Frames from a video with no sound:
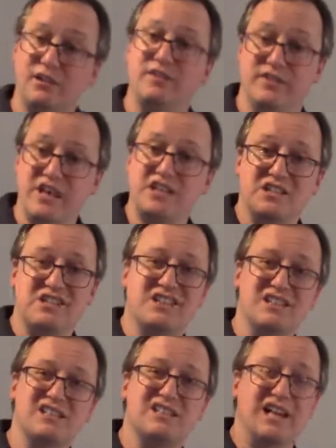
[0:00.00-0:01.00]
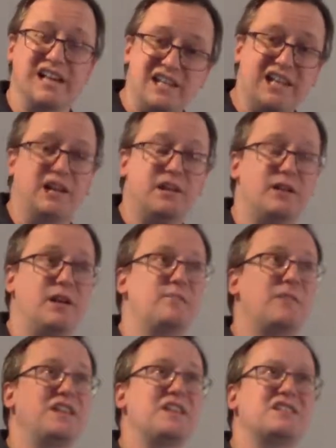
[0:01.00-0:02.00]
And that's a
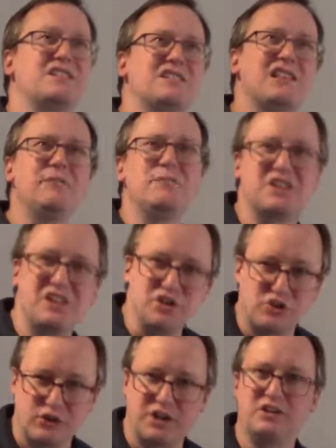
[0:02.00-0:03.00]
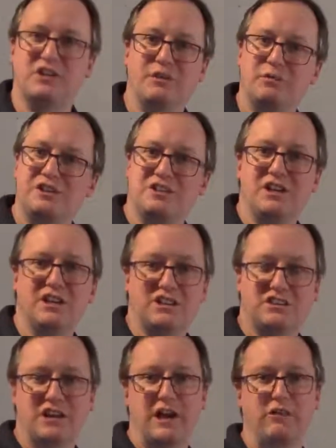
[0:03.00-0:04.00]
slight misconstruction that we see in
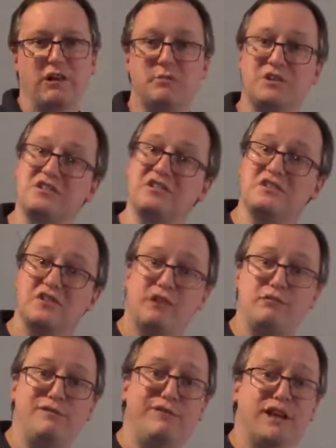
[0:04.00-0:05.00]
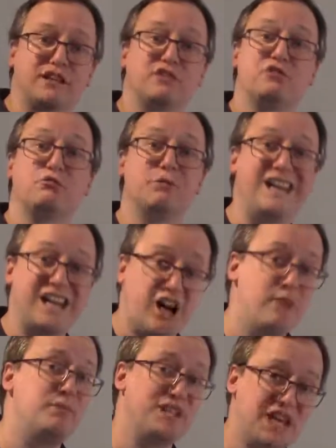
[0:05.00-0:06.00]
this diagram. This does not reflect
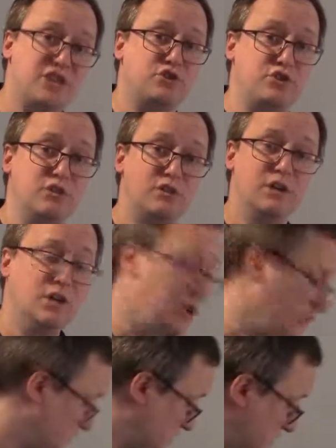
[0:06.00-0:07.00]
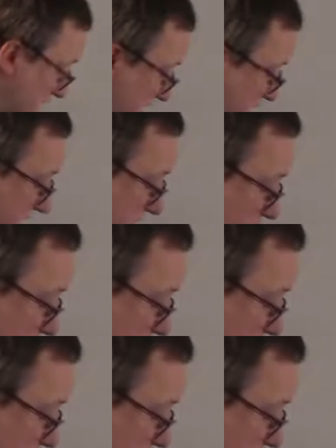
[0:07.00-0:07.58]
recombination, which means that